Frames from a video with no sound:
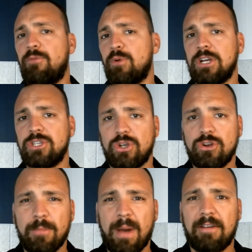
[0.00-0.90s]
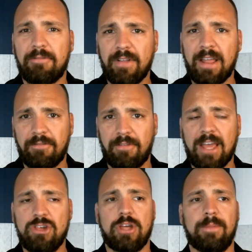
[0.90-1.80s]
If we're concerned about
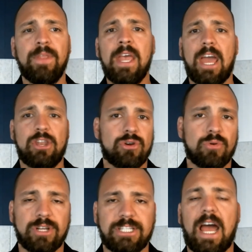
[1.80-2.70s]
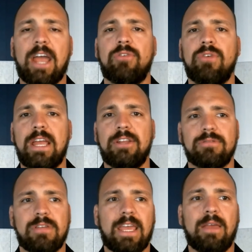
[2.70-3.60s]
inflation and you're a retiree and you're
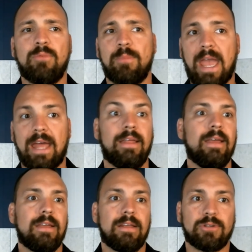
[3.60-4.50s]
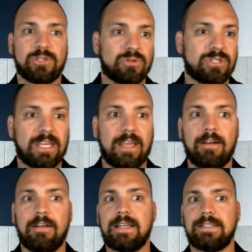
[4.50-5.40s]
thinking, well, man, Social
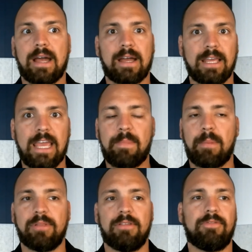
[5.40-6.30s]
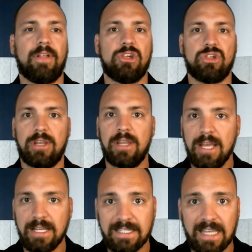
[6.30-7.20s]
Security is not going to keep up with inflation,
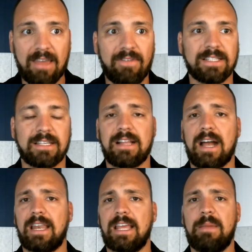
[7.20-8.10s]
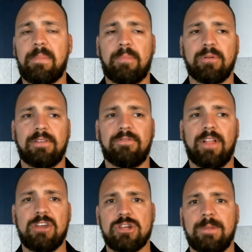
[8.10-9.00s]
savings is not going to keep up with
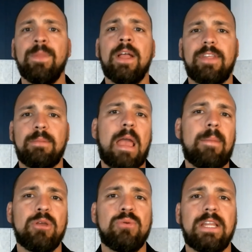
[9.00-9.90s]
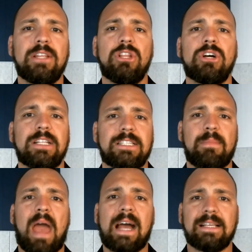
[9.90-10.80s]
inflation, then maybe you need to look at
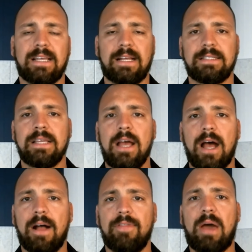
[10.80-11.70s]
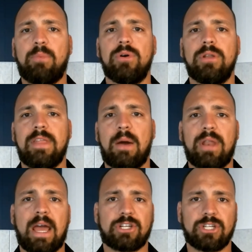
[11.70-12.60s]
some assets that
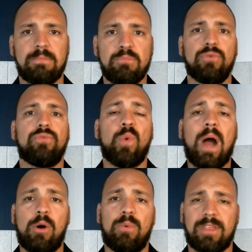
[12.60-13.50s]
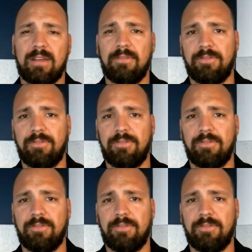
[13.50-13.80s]
would actually move well with